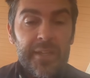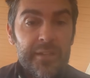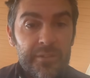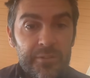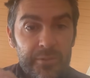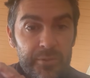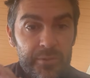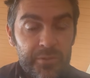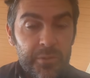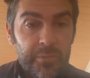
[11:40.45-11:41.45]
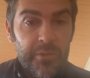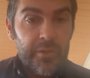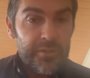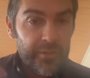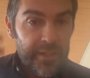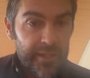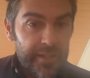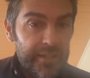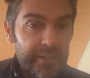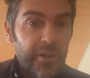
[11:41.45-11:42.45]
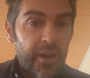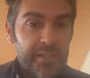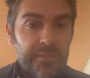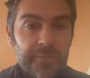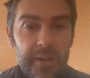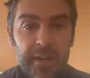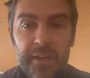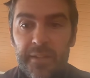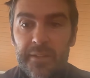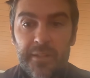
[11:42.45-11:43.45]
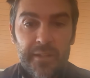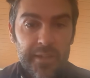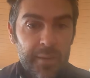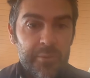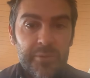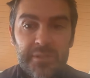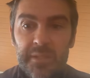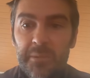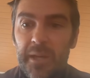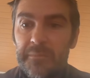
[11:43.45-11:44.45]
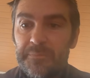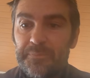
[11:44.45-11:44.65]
into the tumor so that it can detoxify the chemicals in the blood.